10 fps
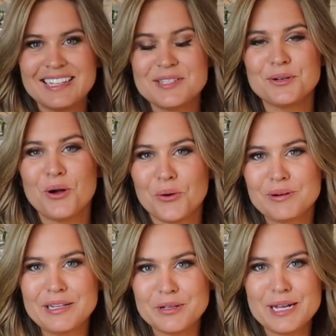These are
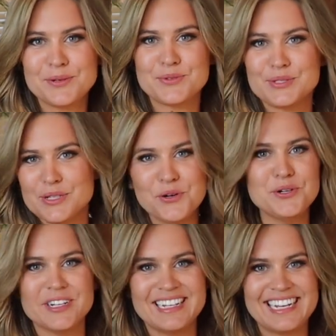already looking so
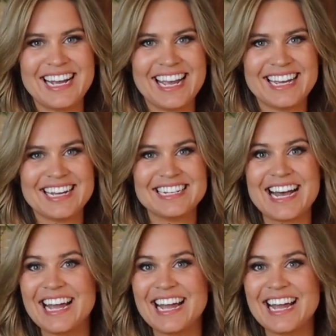good and